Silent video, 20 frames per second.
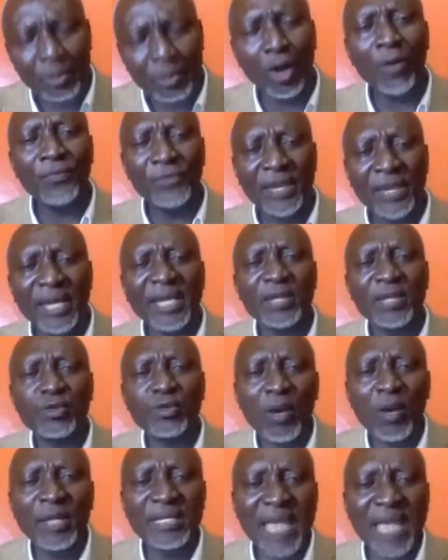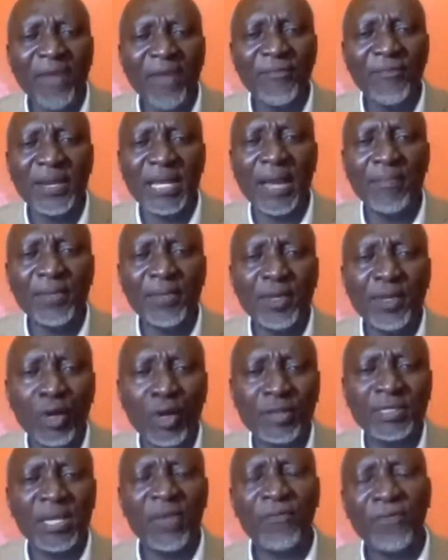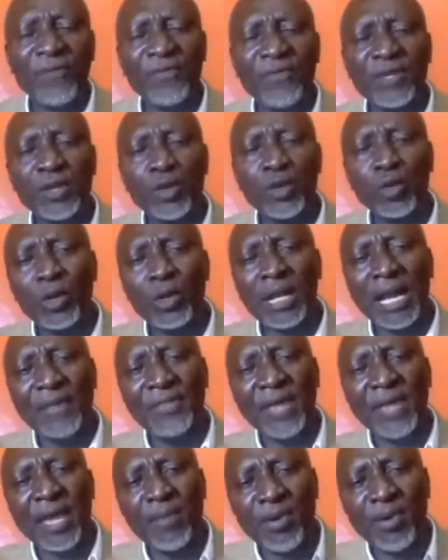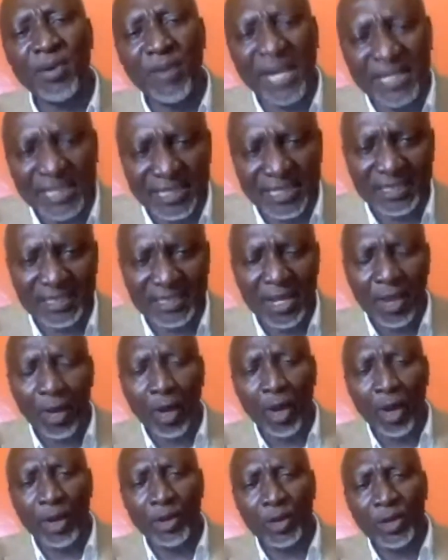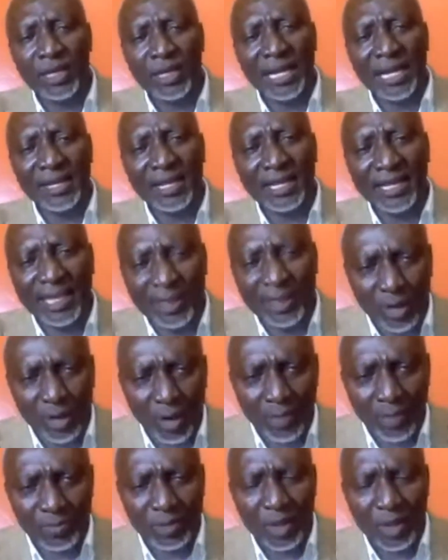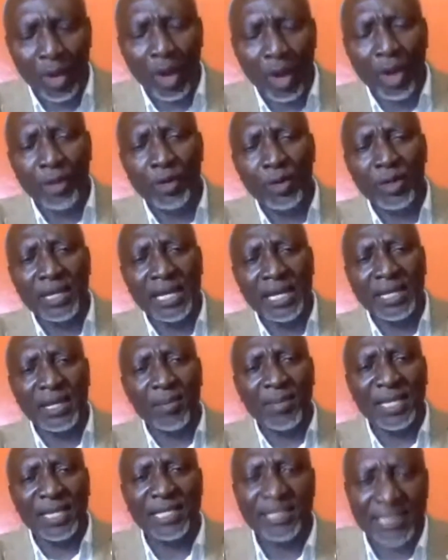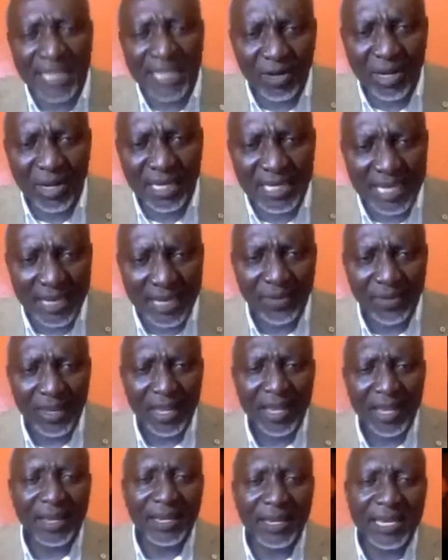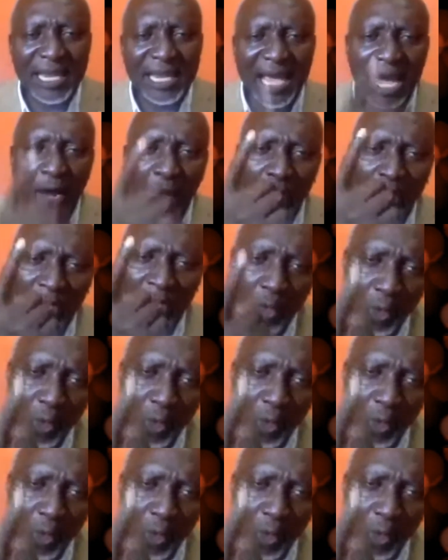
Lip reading: So that is what Africa, because if even you look at the Emirates or you look at the kingdoms or you look at the Mediterranean, they are only